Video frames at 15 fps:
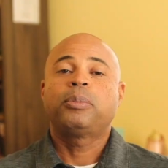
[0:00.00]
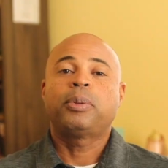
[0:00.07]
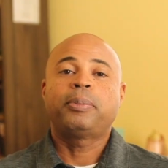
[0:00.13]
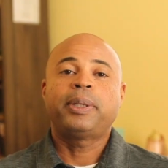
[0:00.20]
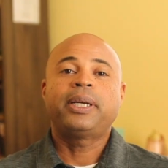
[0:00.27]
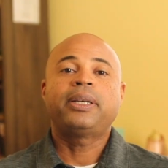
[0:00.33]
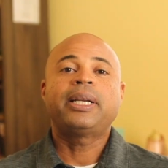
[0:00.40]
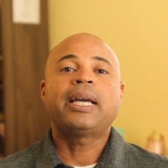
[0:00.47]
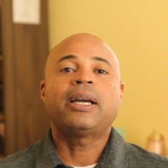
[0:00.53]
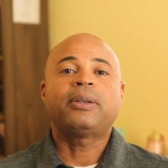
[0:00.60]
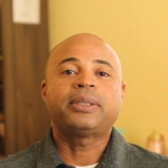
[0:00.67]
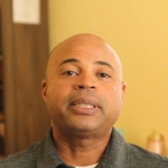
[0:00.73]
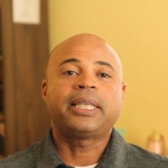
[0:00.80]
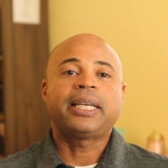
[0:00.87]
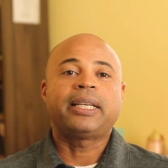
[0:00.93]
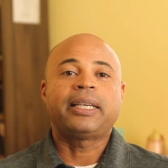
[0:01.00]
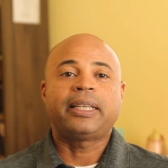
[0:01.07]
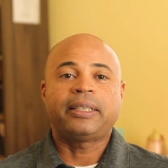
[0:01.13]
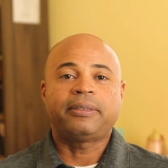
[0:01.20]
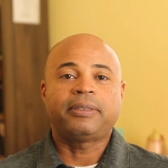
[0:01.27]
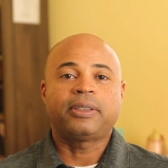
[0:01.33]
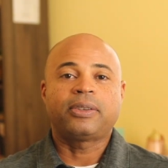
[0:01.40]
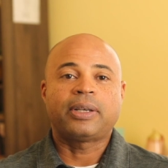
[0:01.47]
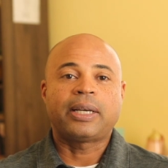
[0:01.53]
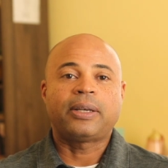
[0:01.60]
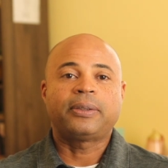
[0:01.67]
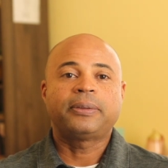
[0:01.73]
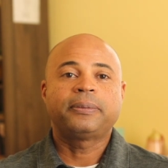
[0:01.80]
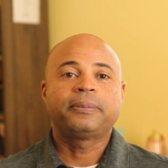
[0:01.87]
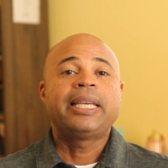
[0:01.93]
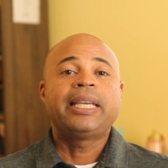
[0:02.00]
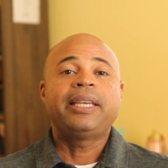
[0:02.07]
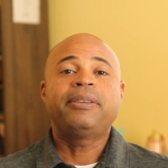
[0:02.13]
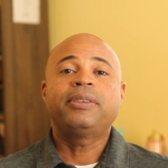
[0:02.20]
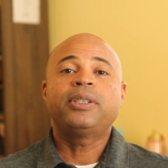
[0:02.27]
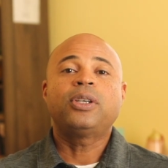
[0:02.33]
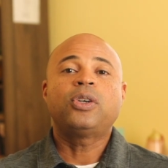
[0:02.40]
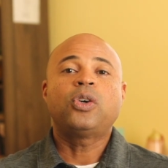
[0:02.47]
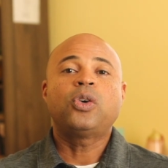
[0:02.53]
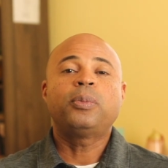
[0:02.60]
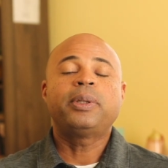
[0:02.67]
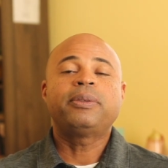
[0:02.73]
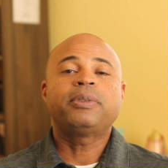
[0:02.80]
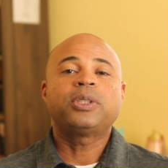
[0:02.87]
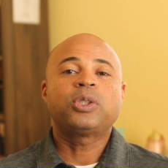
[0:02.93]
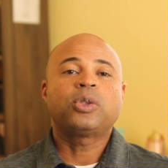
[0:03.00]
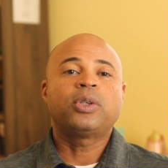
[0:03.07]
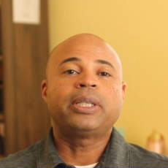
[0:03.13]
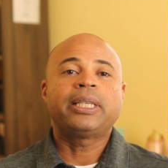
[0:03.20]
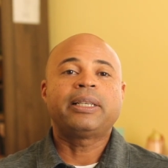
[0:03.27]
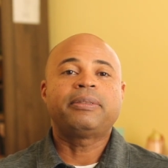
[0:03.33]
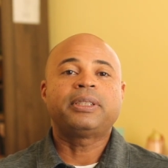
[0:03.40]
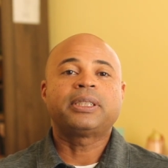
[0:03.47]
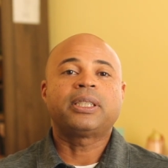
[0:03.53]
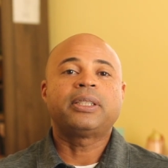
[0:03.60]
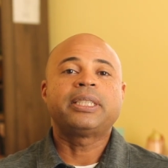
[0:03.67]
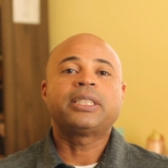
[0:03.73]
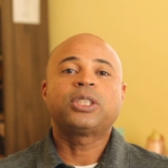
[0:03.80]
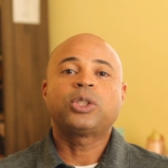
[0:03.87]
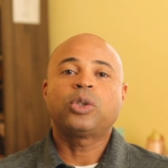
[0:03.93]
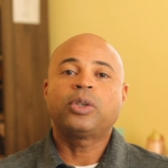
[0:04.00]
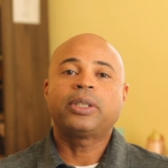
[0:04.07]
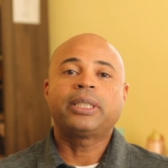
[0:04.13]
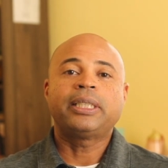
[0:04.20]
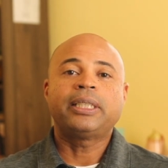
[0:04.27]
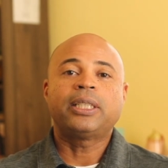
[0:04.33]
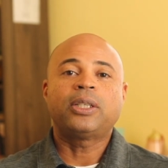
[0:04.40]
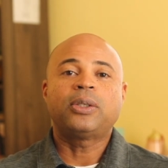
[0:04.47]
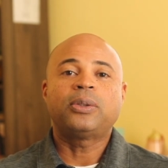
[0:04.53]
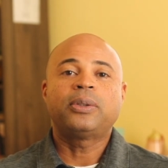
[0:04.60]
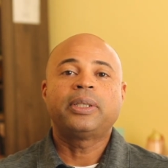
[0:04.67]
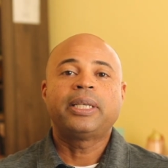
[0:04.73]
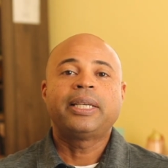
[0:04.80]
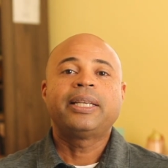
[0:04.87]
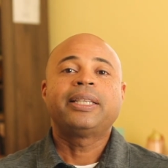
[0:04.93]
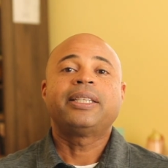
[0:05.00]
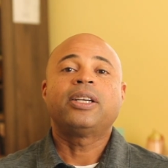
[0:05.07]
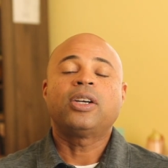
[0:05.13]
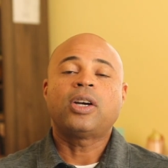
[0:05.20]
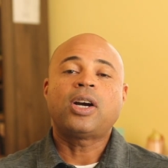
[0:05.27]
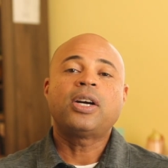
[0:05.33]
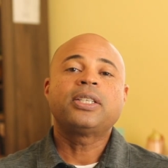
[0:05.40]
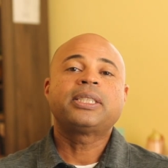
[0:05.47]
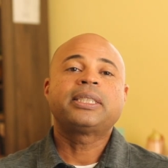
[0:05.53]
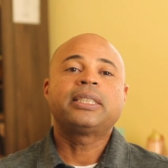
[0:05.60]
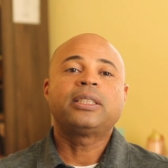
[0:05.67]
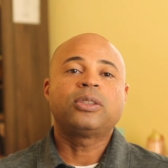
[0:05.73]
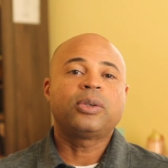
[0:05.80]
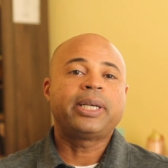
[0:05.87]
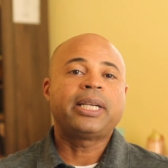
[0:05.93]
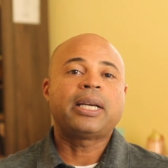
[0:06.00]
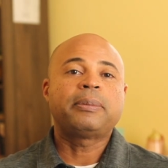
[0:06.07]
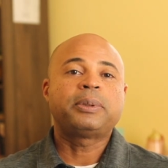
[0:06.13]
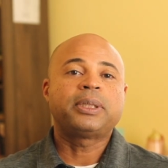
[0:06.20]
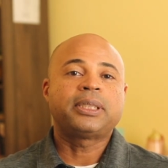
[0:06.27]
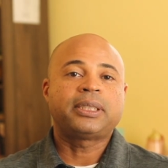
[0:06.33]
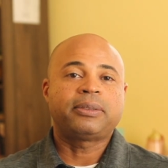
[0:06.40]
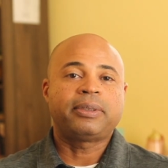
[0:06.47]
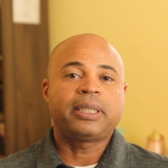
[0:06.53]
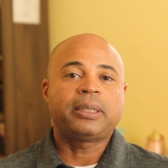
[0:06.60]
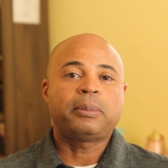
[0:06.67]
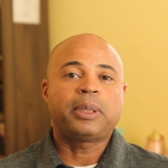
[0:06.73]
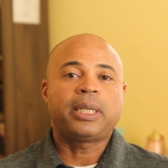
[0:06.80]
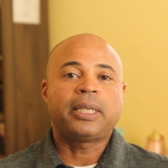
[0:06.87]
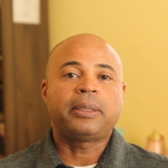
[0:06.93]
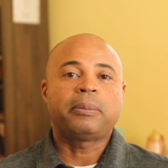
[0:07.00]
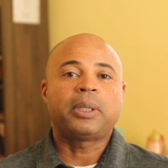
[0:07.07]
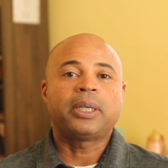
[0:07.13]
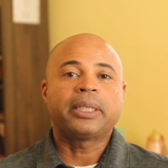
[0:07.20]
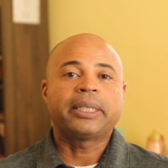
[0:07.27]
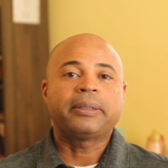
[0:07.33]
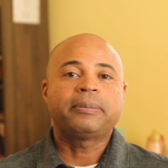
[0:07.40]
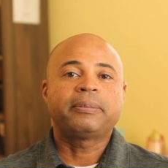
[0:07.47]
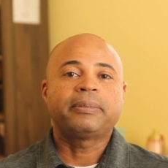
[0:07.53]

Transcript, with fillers: Prepare now to get ahead of the crowd. Even though home inventory levels are historically low, there are still great options available on the market.